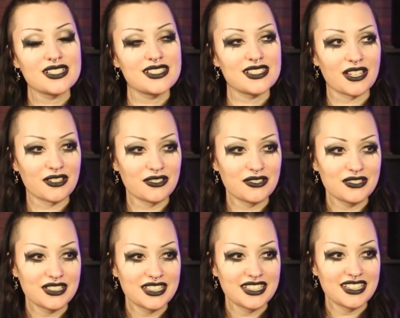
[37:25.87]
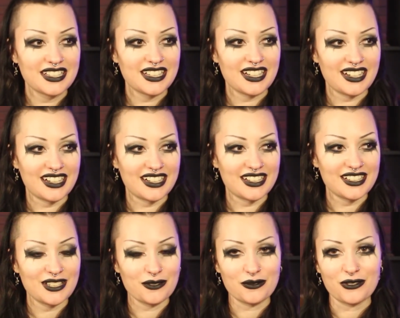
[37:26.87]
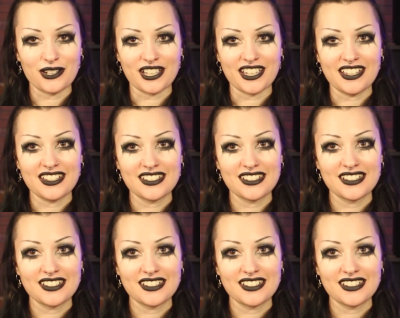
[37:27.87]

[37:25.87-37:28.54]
so hopefully